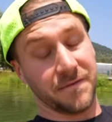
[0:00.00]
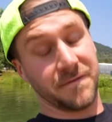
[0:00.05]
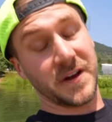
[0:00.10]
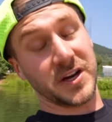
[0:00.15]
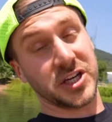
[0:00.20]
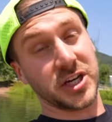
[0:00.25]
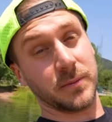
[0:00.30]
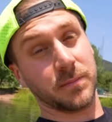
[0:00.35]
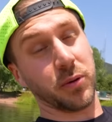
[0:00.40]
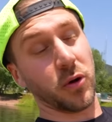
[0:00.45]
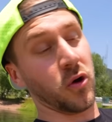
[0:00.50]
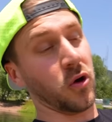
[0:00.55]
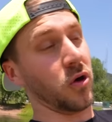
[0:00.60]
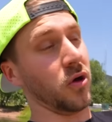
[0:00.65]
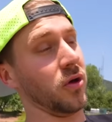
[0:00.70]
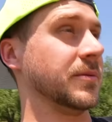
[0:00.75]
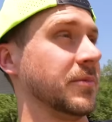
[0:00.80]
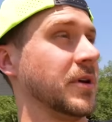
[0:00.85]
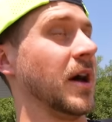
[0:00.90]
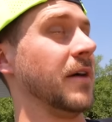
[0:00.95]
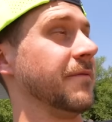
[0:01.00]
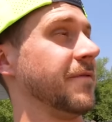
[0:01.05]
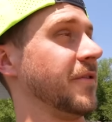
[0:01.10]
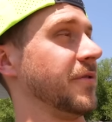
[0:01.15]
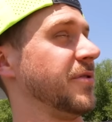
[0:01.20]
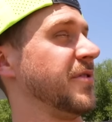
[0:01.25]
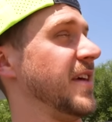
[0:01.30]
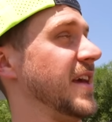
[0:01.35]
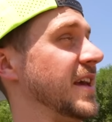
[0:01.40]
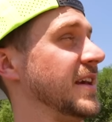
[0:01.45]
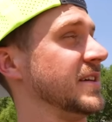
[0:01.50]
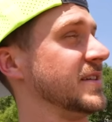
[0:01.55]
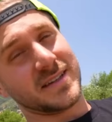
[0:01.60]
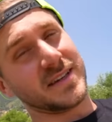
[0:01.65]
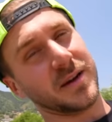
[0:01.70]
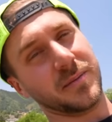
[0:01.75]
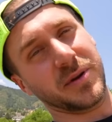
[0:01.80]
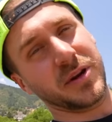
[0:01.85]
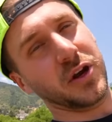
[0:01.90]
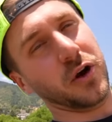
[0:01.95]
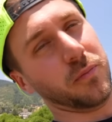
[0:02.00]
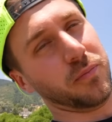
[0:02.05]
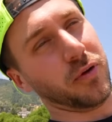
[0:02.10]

a fishing pole, some comfort things. It's gonna be no